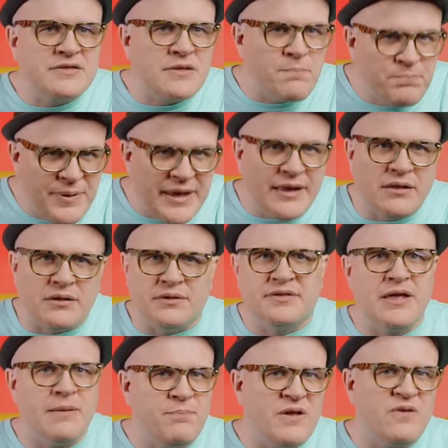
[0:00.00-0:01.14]
The Beatles,
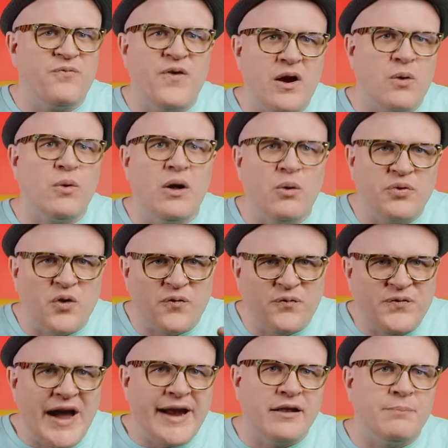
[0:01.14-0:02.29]
they bid farewell with their
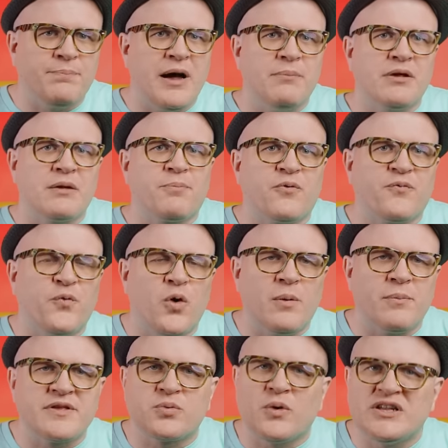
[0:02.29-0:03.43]
final public
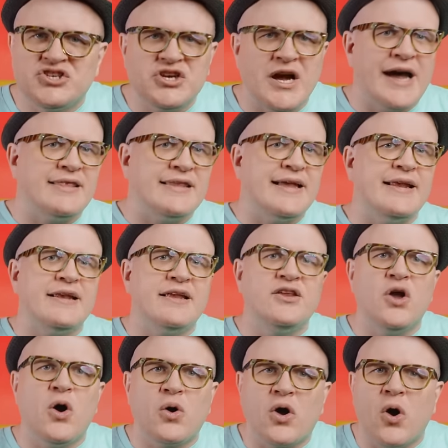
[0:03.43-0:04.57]
performance while John Lennon and
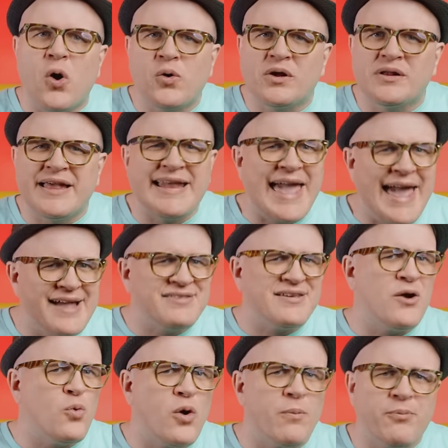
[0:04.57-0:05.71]
Yoko Ono led
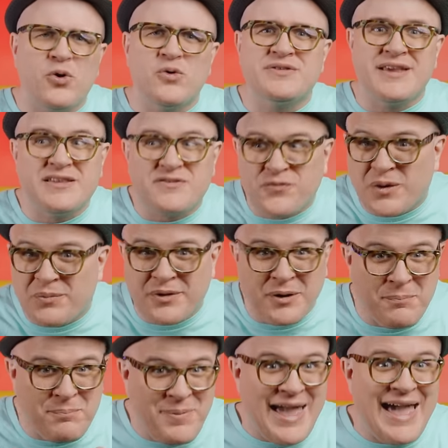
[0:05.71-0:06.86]
anti-war protests from their
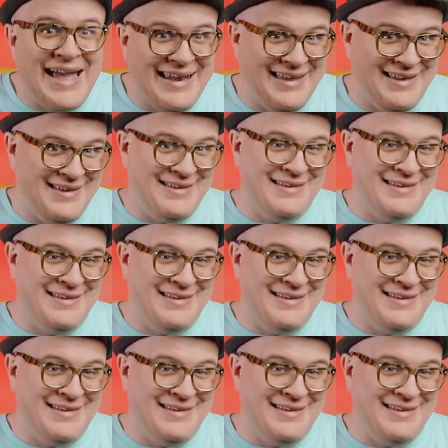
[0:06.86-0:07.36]
bed-in.